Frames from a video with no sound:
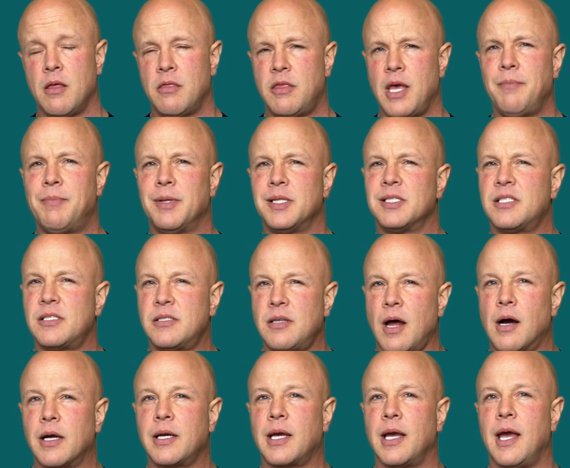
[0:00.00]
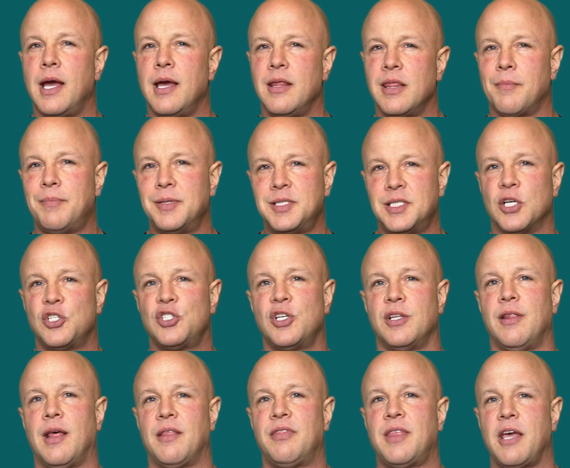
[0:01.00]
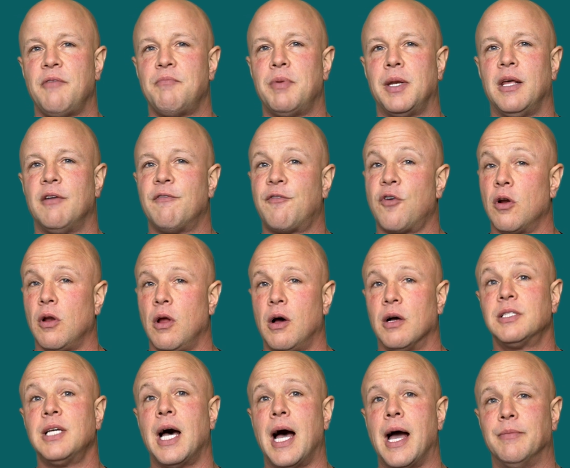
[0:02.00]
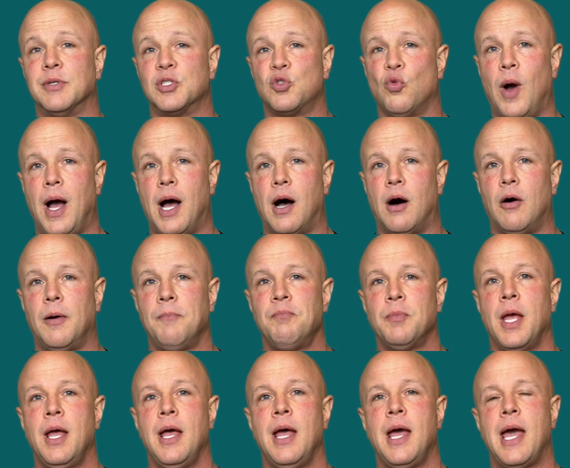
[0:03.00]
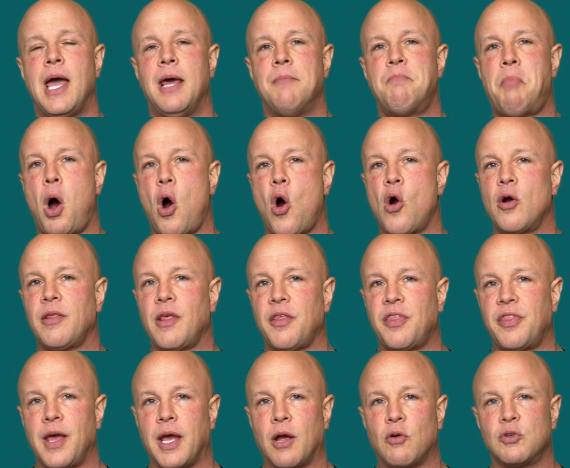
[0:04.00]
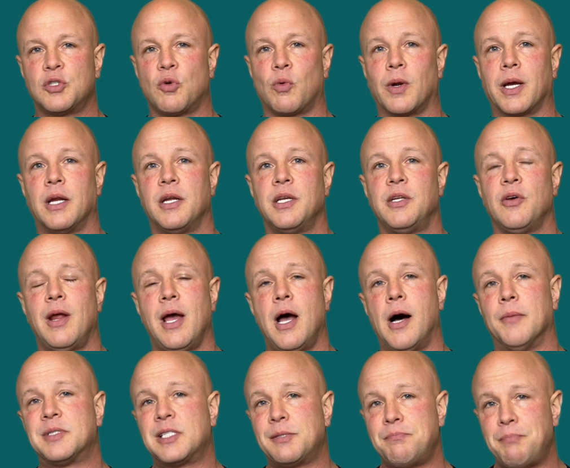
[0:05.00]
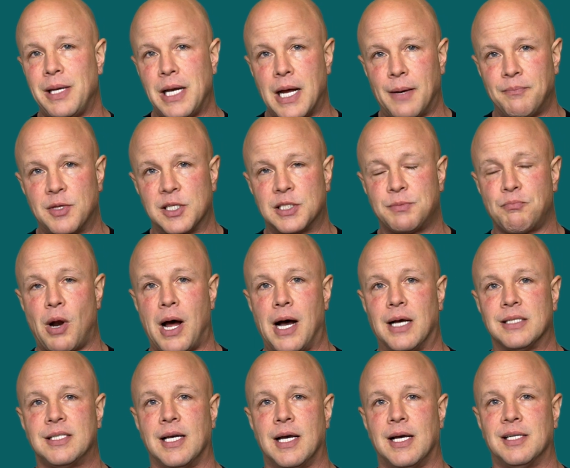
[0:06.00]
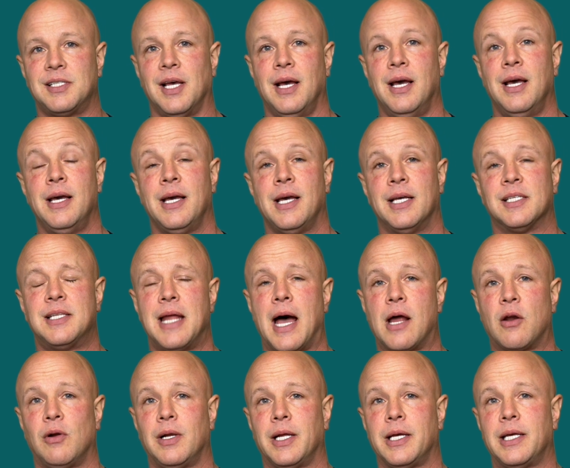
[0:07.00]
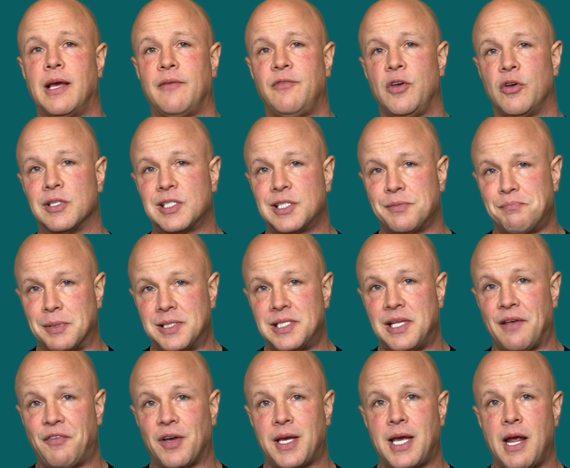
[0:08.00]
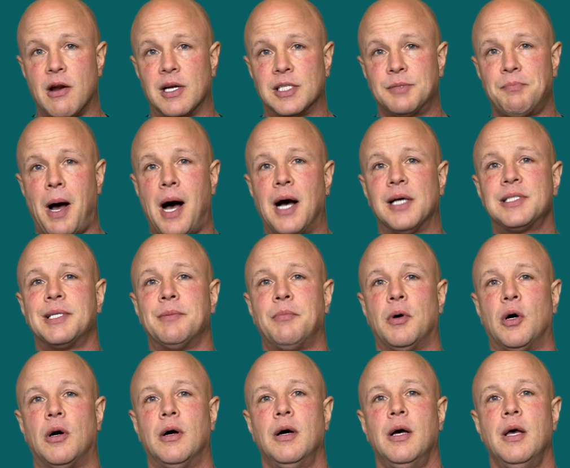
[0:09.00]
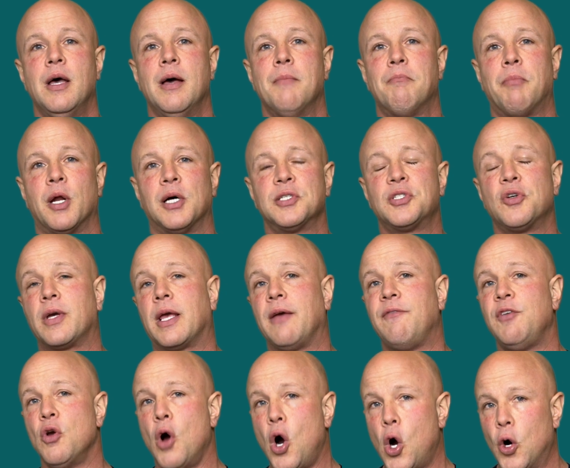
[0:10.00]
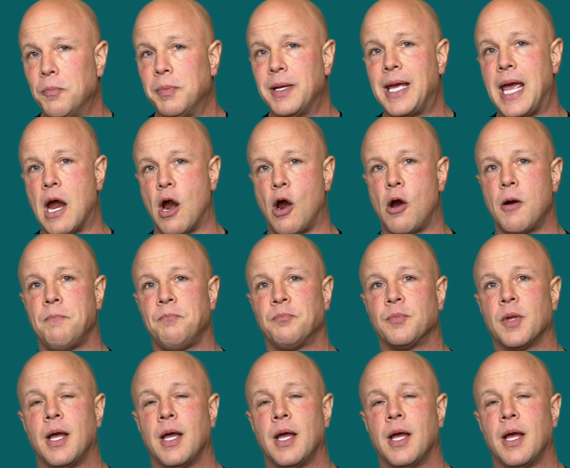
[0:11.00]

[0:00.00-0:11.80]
They've been stuck in the position that they've been in for a long time as well. And part of the things we're going to do to help speed up this process is not only give you as specific care as possible, but also give you home care.